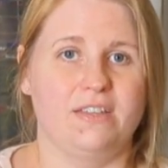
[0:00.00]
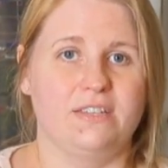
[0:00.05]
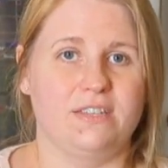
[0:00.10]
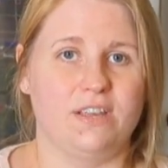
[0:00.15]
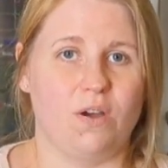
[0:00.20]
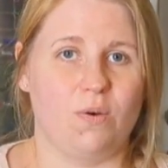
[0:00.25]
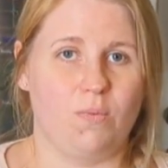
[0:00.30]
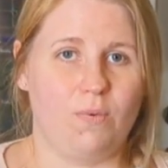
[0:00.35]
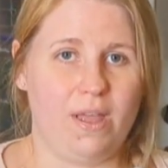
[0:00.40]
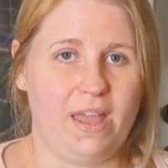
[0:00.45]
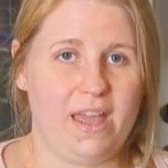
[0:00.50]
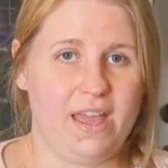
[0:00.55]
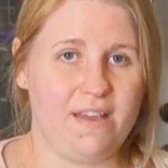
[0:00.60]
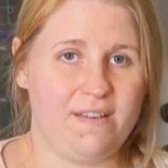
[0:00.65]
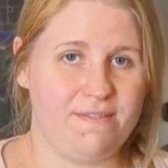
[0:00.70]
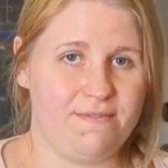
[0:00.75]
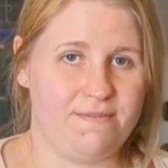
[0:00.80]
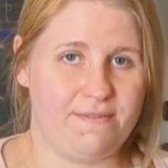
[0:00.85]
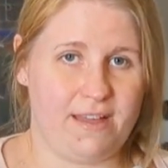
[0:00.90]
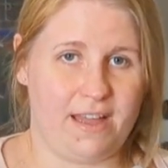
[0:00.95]
So we
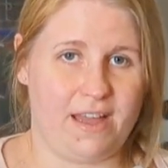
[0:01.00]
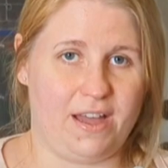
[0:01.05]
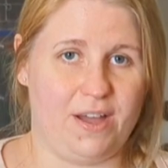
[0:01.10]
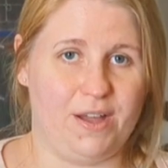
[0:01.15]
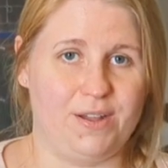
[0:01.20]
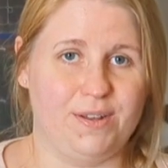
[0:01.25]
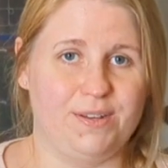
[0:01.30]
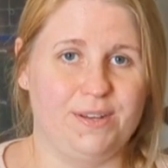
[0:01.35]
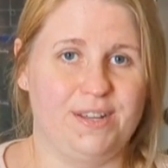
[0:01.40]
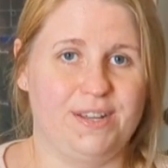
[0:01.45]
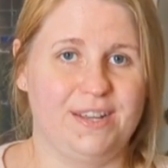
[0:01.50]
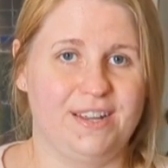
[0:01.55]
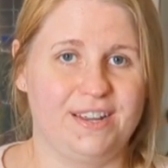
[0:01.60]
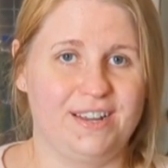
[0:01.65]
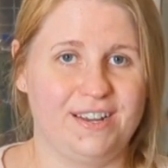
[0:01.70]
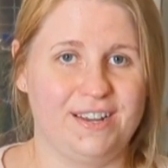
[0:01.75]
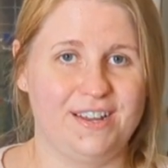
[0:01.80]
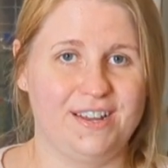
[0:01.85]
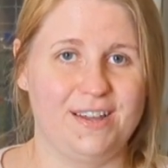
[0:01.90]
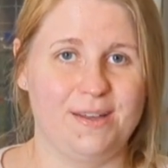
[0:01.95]
have found
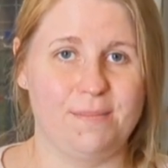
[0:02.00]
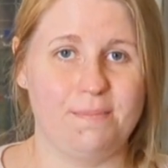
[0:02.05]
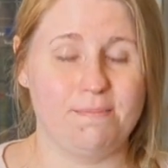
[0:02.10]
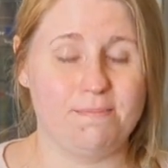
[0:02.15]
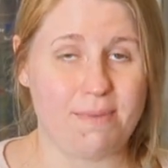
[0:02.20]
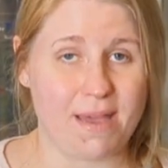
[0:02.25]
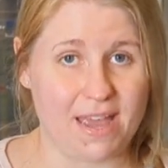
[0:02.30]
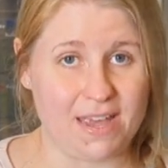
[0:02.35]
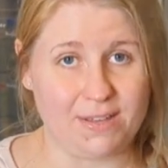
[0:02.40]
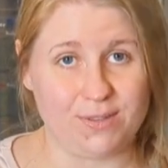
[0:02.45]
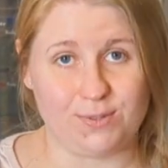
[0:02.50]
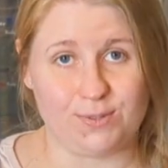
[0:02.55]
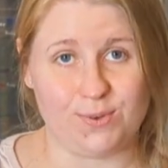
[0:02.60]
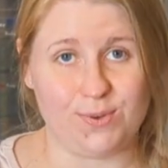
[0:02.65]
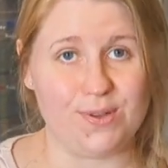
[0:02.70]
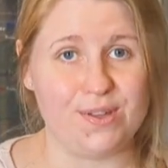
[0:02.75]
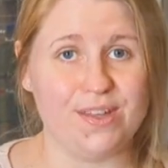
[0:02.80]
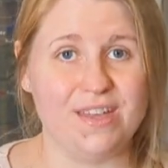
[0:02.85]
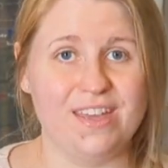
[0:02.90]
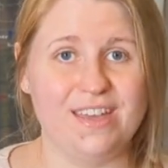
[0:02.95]

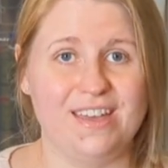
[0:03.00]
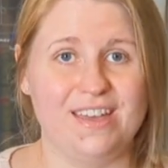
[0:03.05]
basil